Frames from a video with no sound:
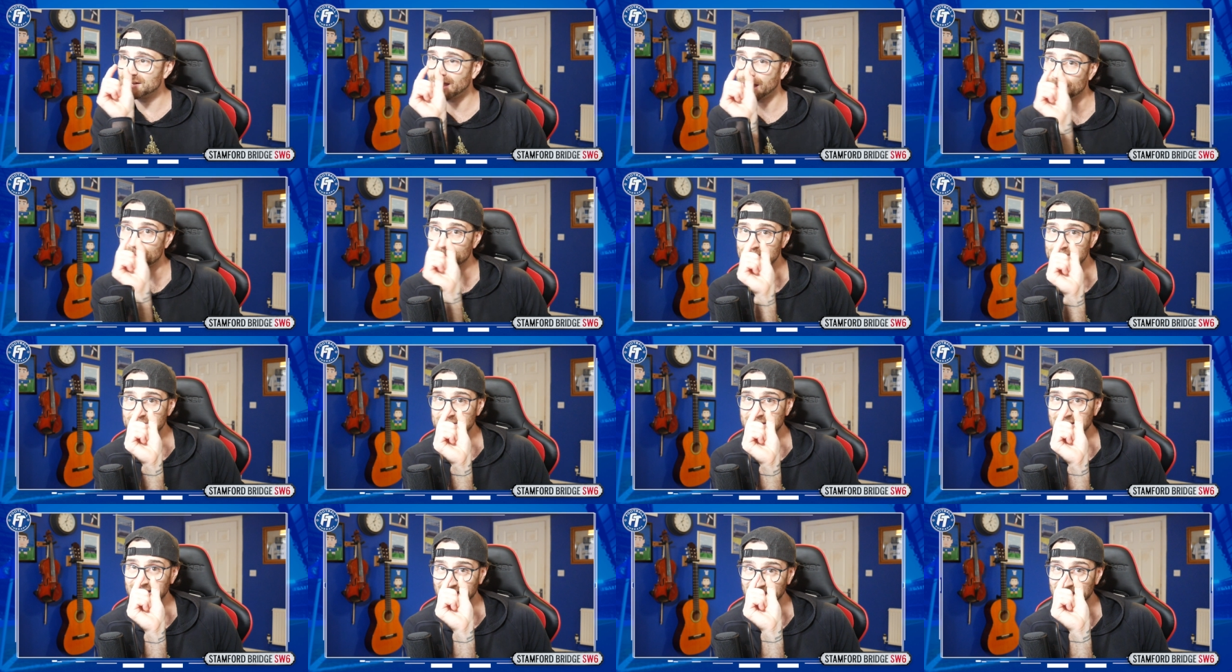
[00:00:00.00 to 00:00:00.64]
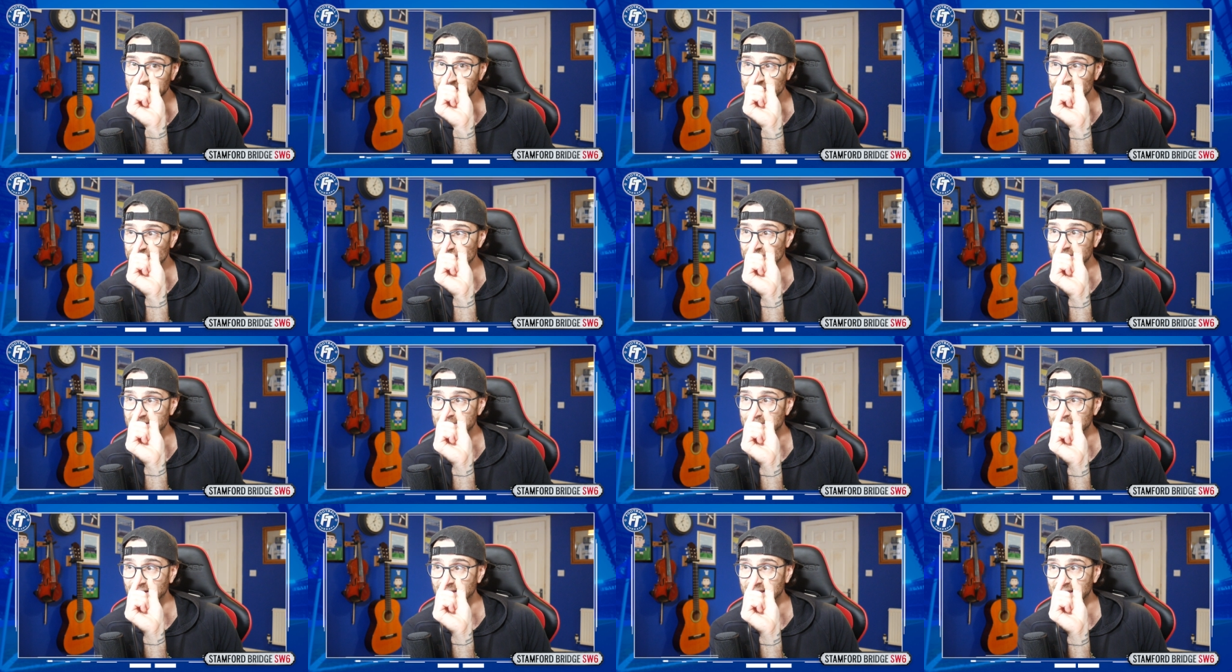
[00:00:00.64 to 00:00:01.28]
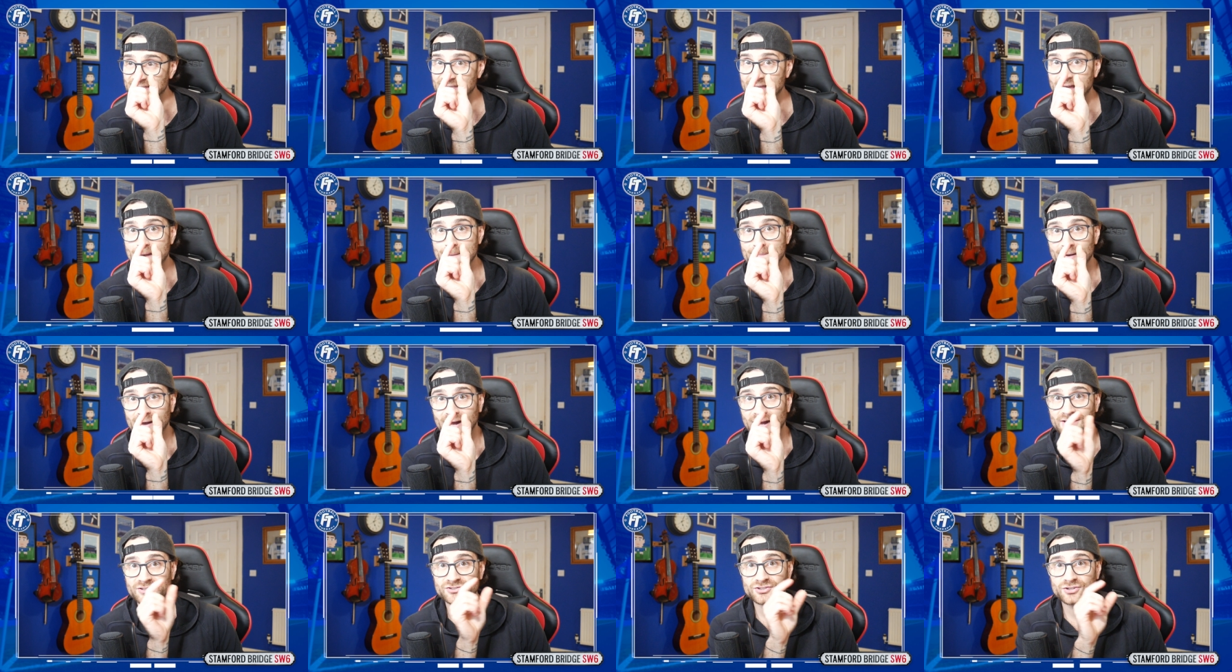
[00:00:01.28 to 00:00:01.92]
mean literally by like that
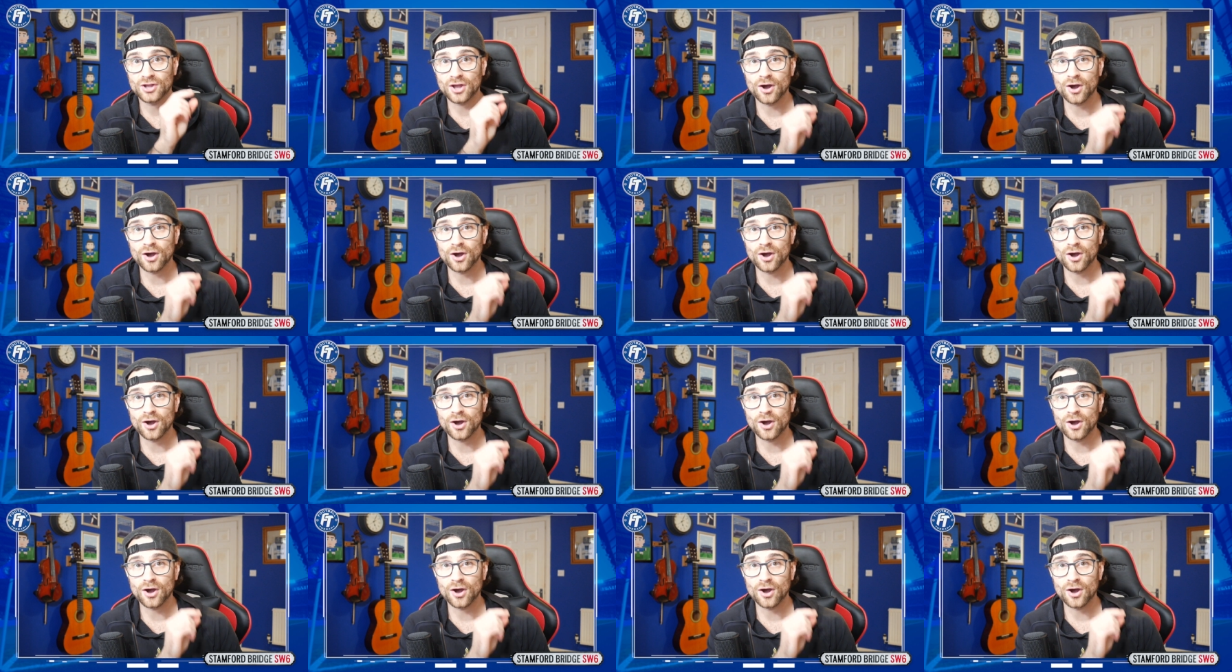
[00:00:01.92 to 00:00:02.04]
much.